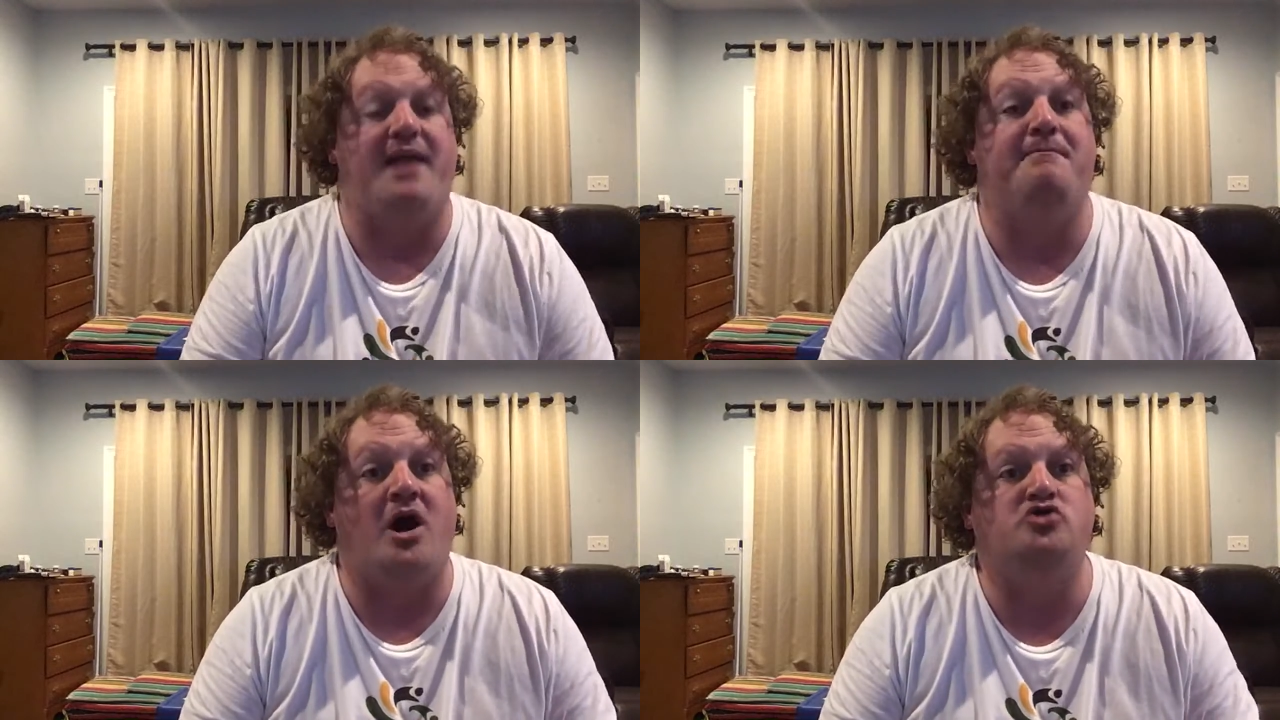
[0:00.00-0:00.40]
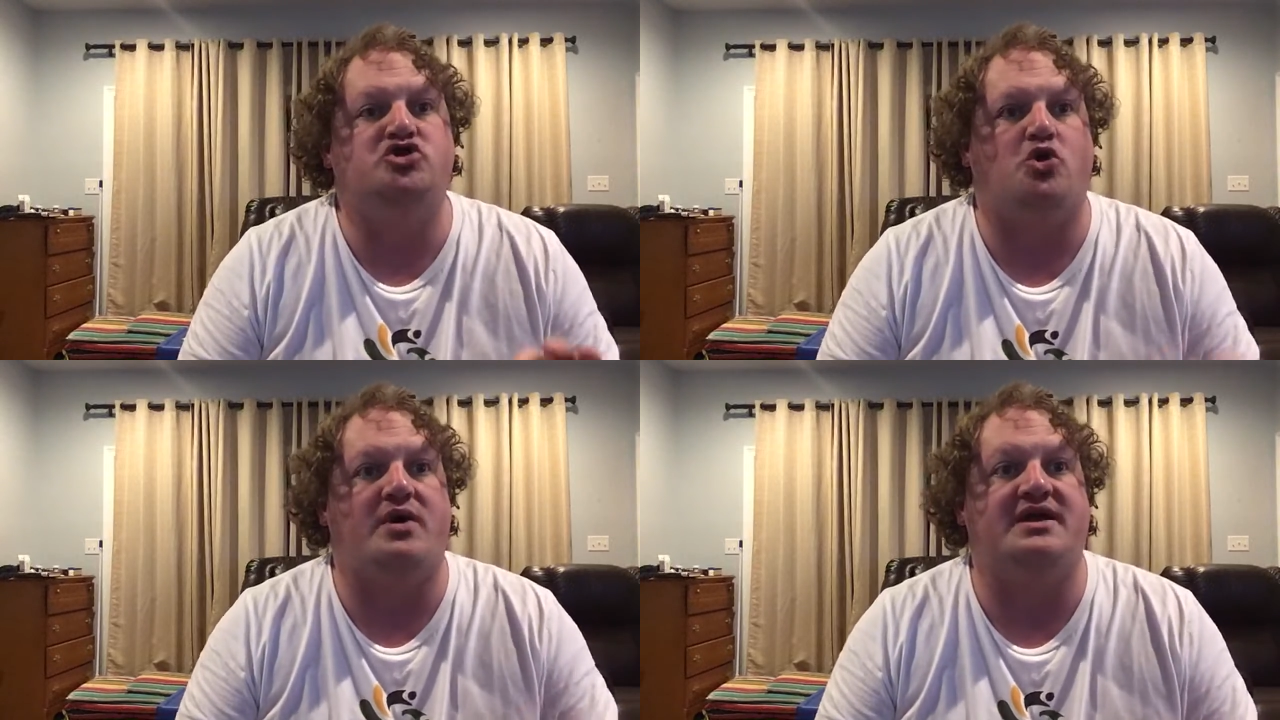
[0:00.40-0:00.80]
And
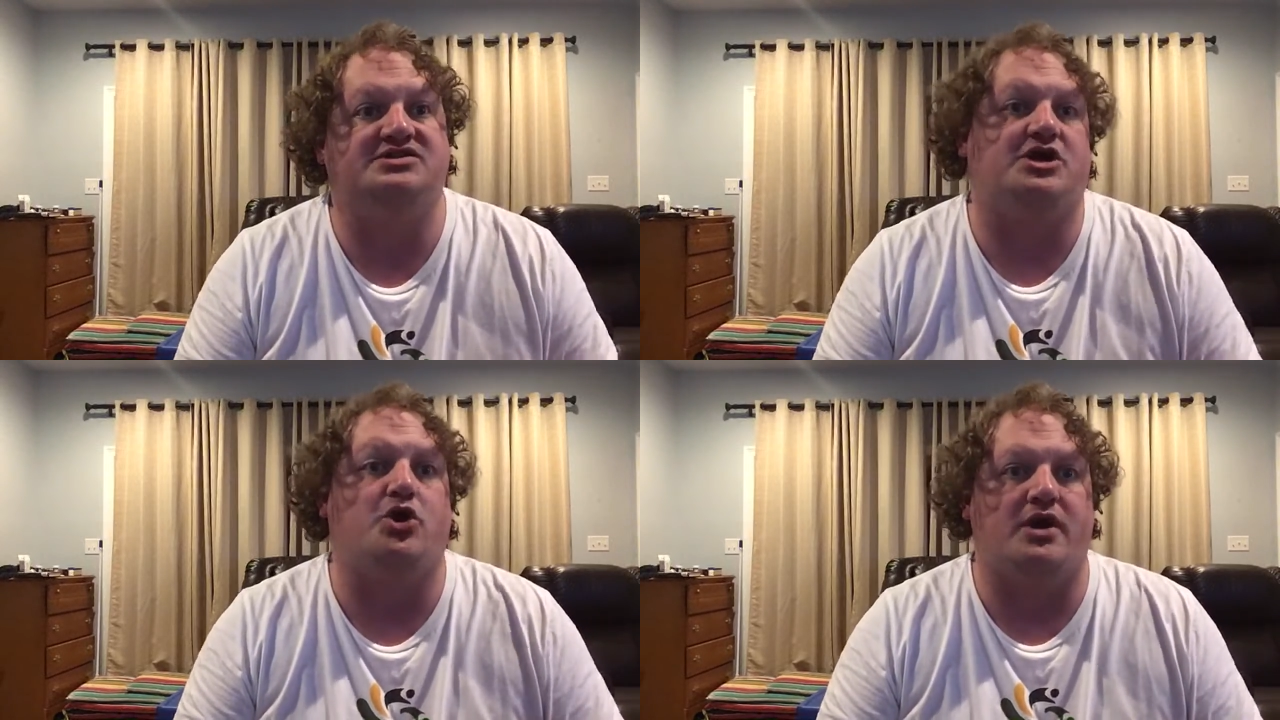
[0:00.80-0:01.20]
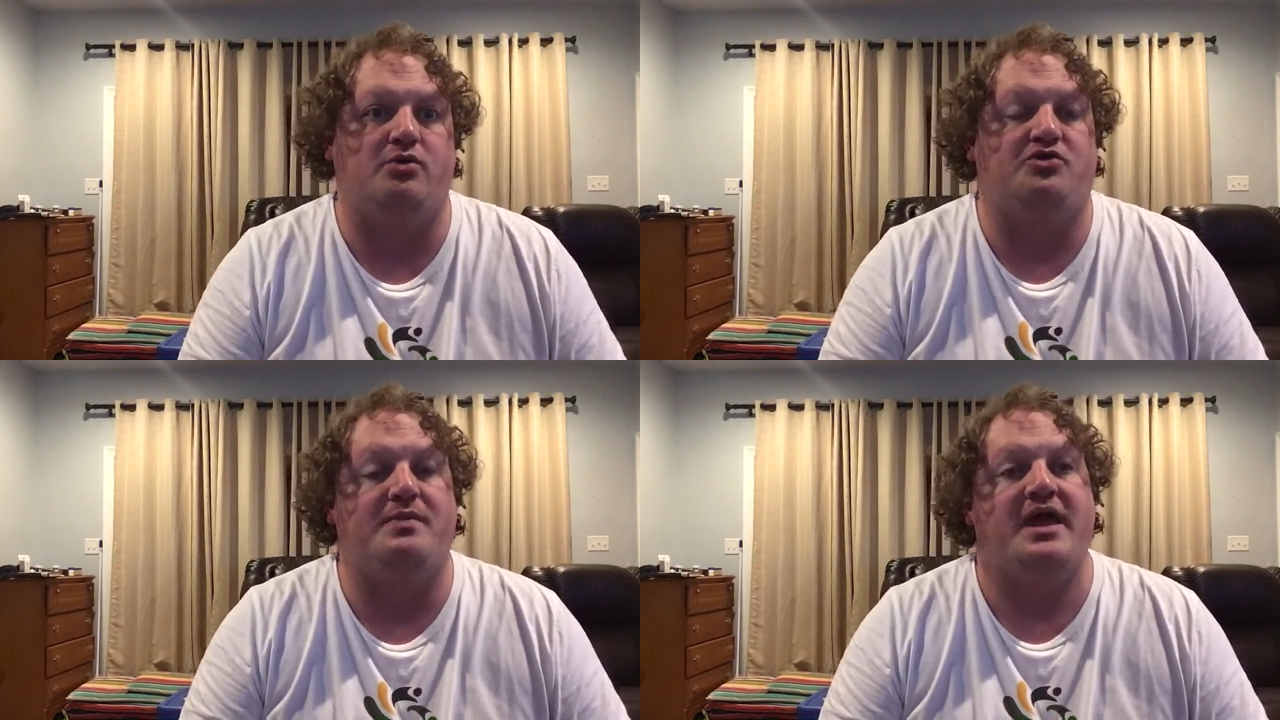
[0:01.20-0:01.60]
most Koreans agree
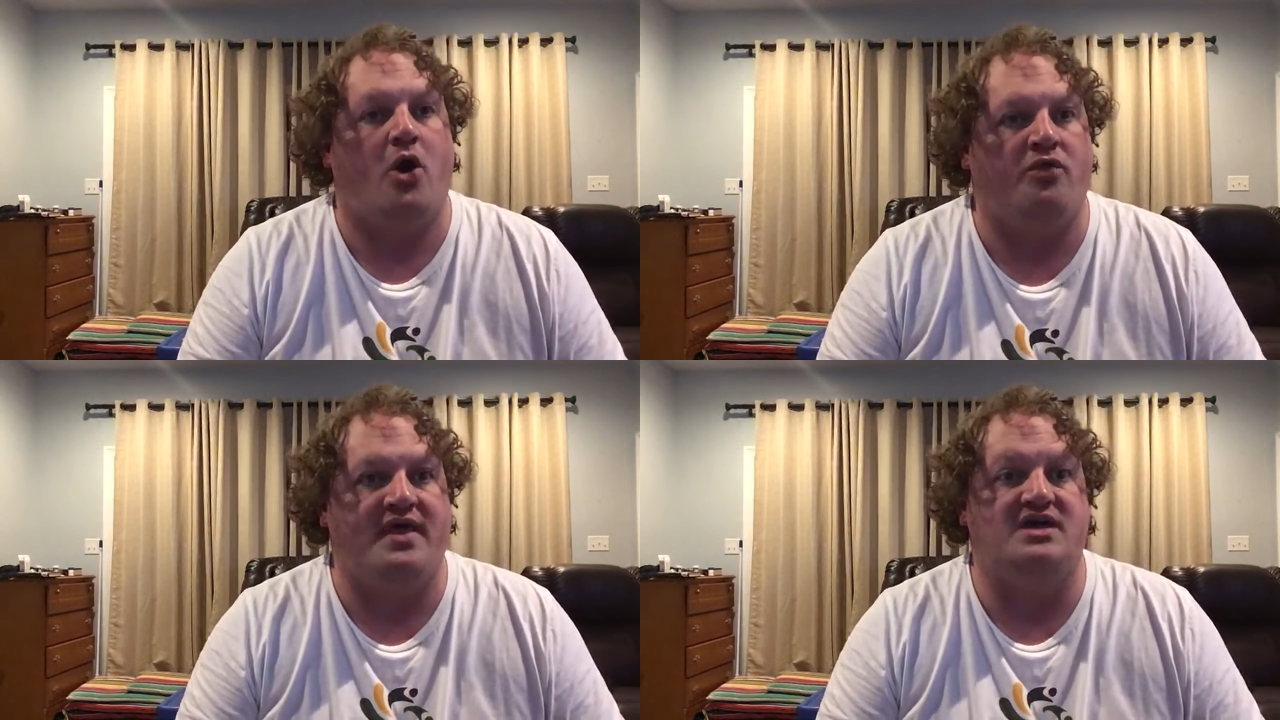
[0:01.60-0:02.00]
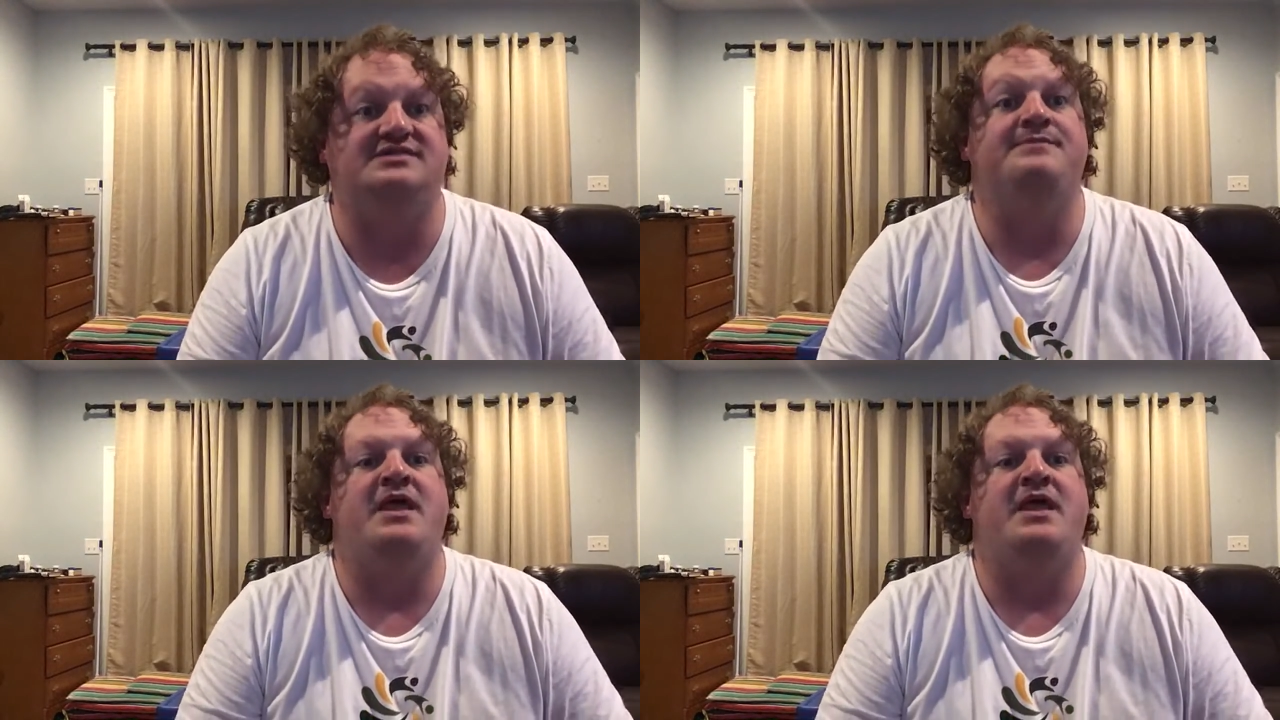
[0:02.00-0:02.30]
with me on this,